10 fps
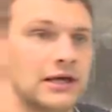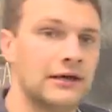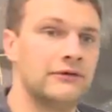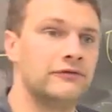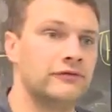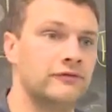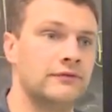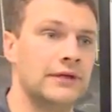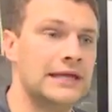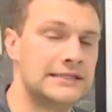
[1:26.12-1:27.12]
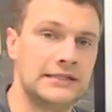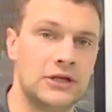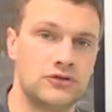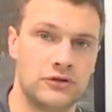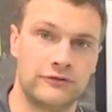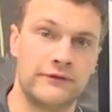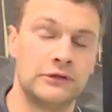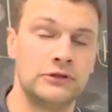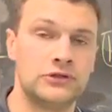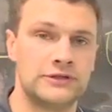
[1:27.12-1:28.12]
of 1800, the
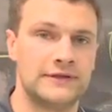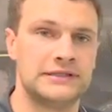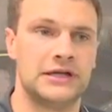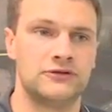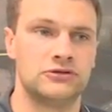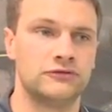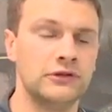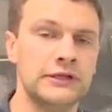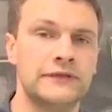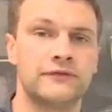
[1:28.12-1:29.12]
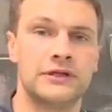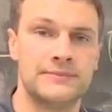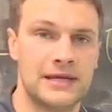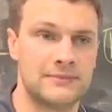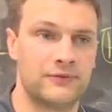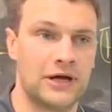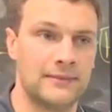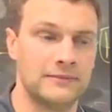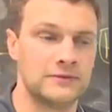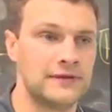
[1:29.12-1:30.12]
Revolution of 1800, there are really three main
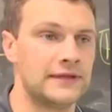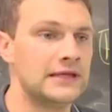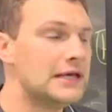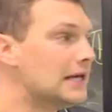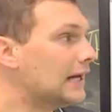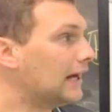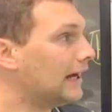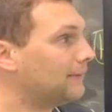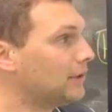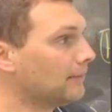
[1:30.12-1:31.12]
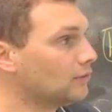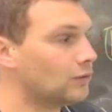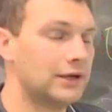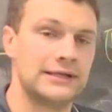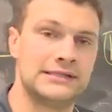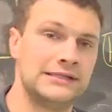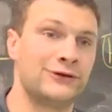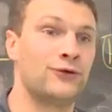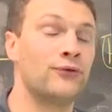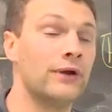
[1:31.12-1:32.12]
problems with it. Number one is the
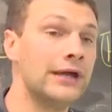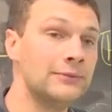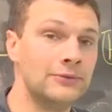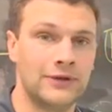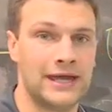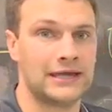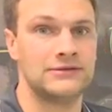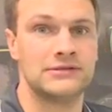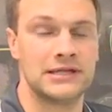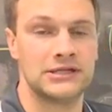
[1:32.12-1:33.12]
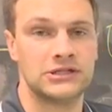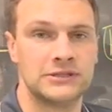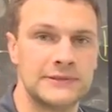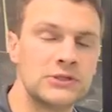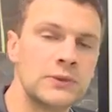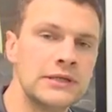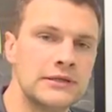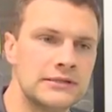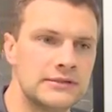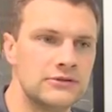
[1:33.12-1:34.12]
incredible accusations between
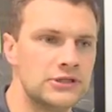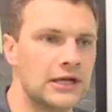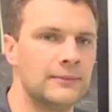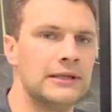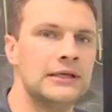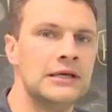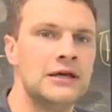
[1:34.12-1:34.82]
these two gentlemen.